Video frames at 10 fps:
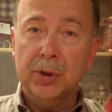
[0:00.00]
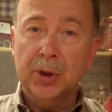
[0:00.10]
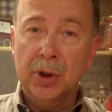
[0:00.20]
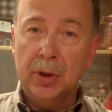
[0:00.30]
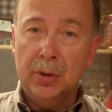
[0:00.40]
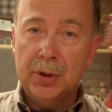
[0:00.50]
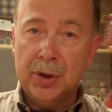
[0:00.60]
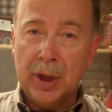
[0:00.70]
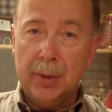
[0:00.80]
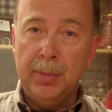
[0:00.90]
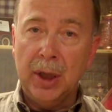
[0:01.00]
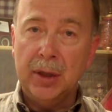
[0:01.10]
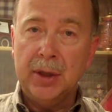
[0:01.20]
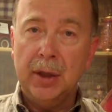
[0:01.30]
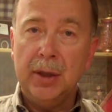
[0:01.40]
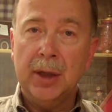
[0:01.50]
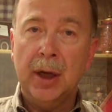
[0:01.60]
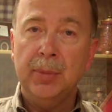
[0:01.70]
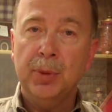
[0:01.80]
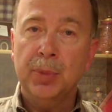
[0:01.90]
which includes military
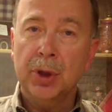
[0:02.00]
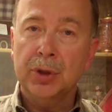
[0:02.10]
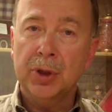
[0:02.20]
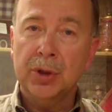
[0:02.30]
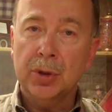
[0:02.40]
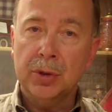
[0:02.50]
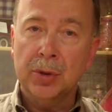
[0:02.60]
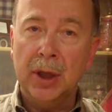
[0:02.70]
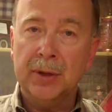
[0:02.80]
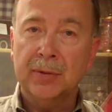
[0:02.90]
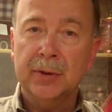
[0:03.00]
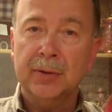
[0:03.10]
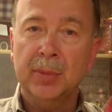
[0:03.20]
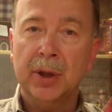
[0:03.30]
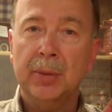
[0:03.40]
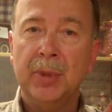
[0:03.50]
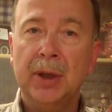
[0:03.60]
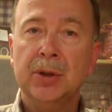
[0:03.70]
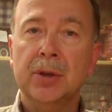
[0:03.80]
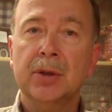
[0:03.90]
time you purchased or transfers from other
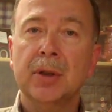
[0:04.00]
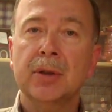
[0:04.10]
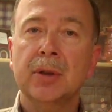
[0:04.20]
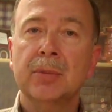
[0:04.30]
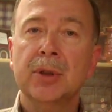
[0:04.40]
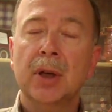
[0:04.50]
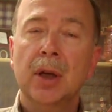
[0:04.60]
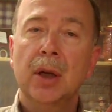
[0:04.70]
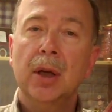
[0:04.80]
pension systems.